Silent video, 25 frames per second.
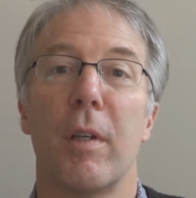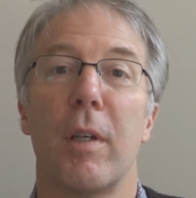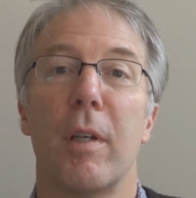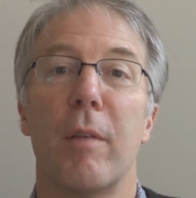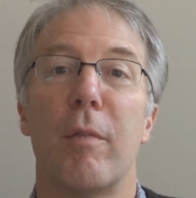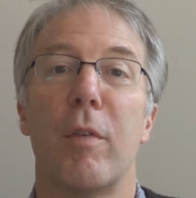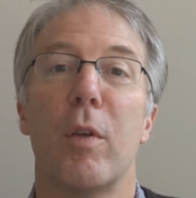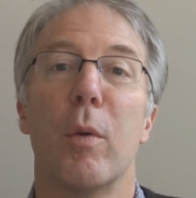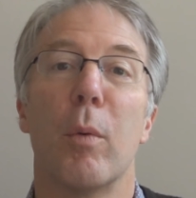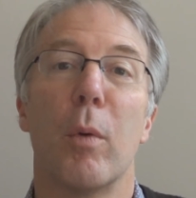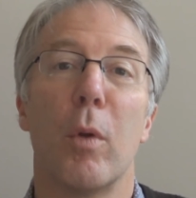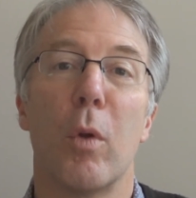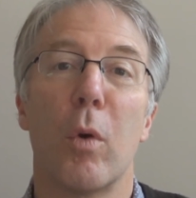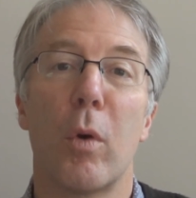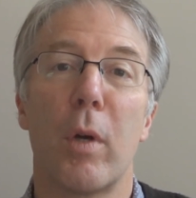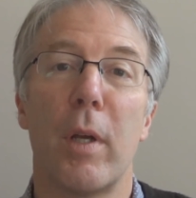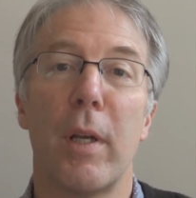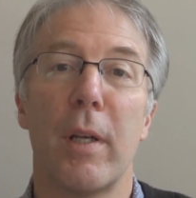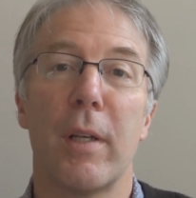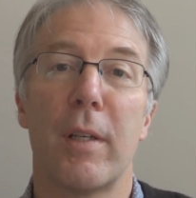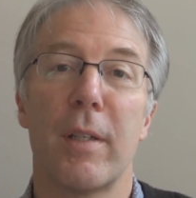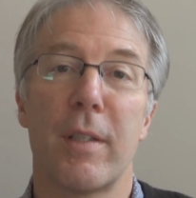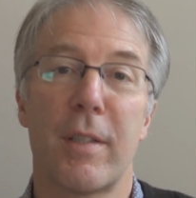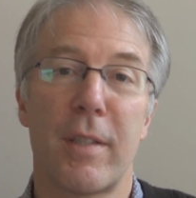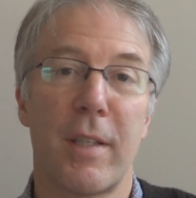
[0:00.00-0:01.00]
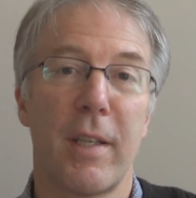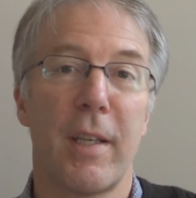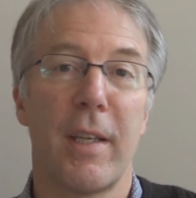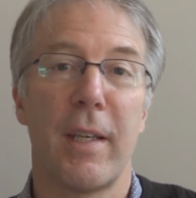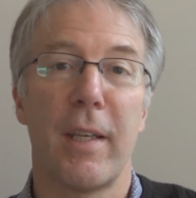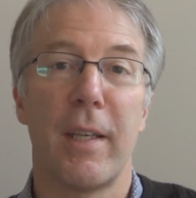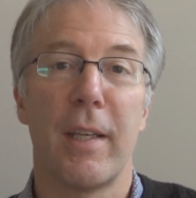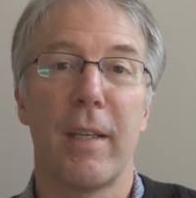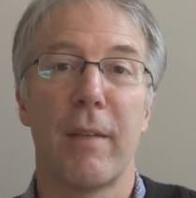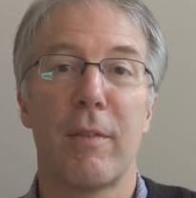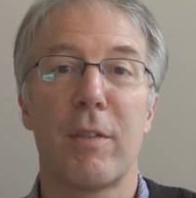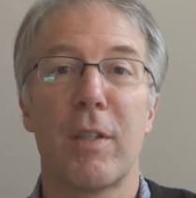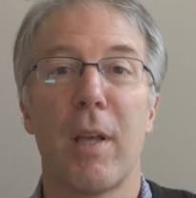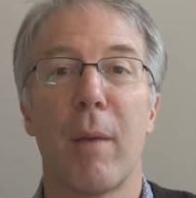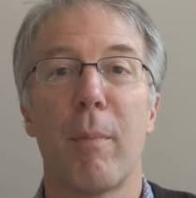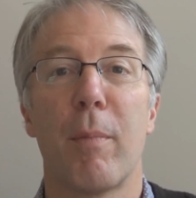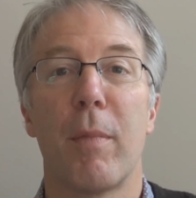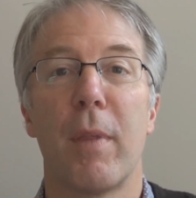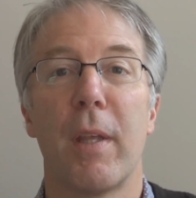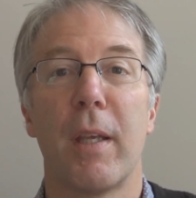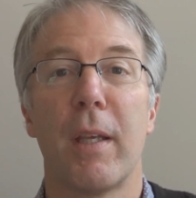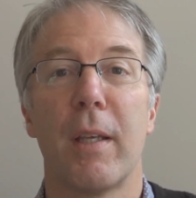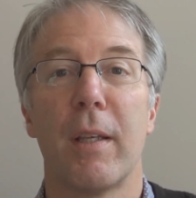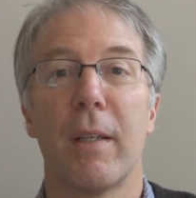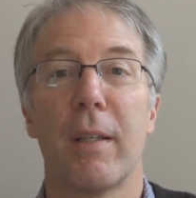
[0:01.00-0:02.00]
if you were looking to see if
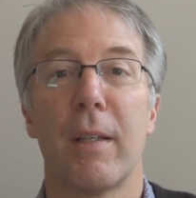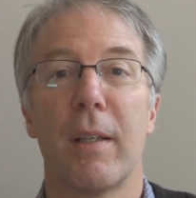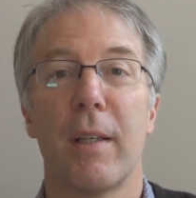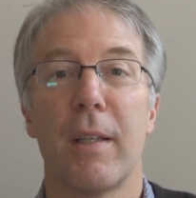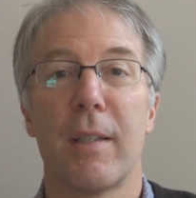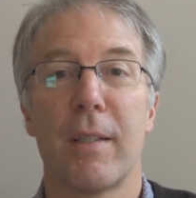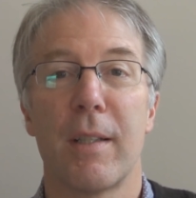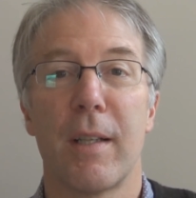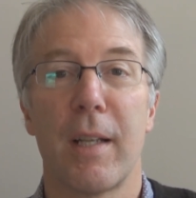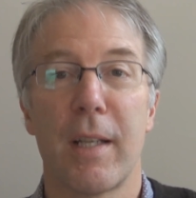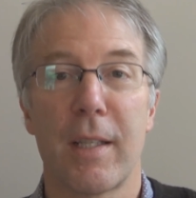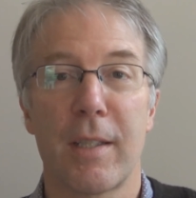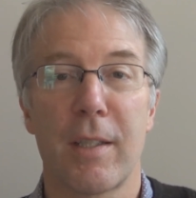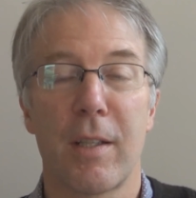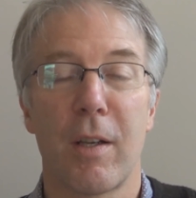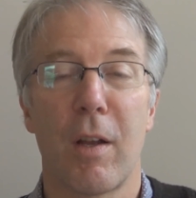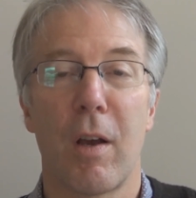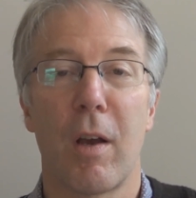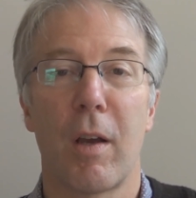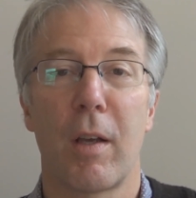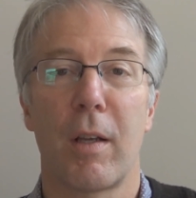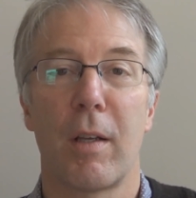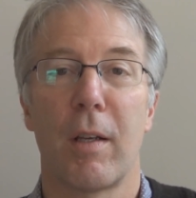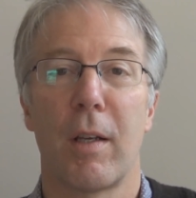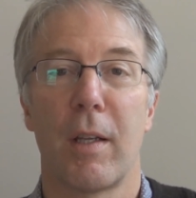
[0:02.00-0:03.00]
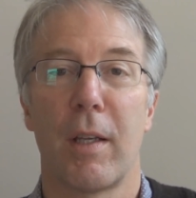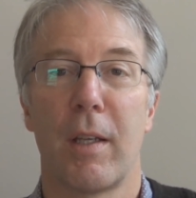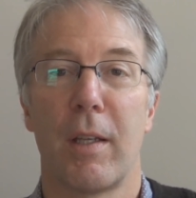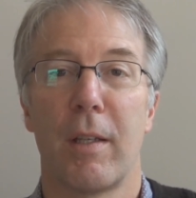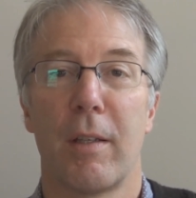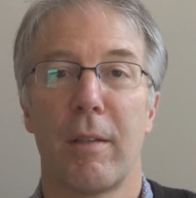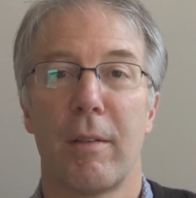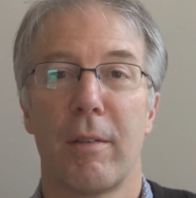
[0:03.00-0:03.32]
something is less likely.